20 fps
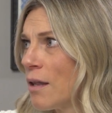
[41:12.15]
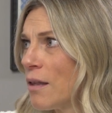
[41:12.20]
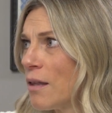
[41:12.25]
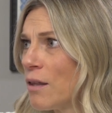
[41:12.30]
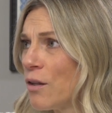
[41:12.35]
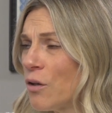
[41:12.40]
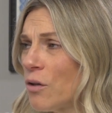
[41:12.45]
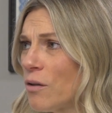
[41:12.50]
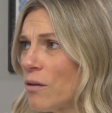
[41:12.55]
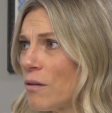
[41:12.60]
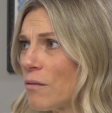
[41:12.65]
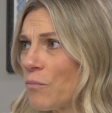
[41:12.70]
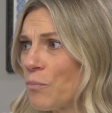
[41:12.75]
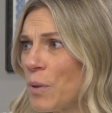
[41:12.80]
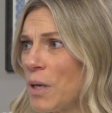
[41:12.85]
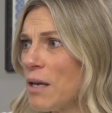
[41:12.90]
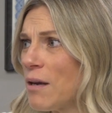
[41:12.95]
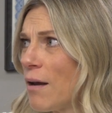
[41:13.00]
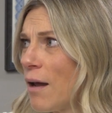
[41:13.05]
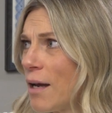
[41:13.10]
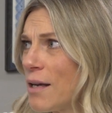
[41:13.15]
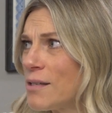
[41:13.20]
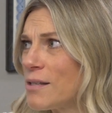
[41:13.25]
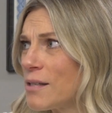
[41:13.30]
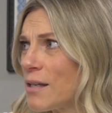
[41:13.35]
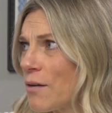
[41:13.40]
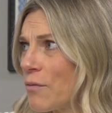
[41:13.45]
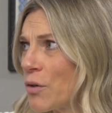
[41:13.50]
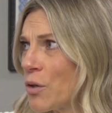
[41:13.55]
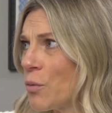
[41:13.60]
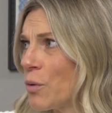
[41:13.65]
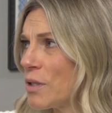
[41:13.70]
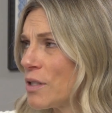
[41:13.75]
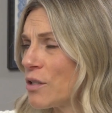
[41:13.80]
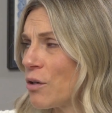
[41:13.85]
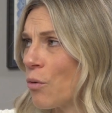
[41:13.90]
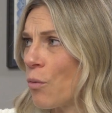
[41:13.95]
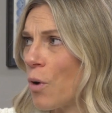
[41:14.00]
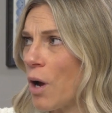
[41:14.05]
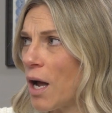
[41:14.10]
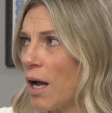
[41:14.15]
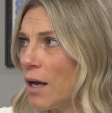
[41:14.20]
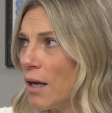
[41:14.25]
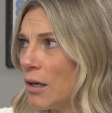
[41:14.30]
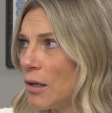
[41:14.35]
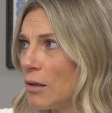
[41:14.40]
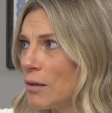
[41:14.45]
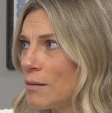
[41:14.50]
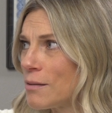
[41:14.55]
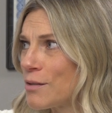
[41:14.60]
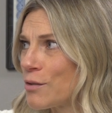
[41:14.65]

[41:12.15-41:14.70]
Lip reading: They'll be nice every once in a while.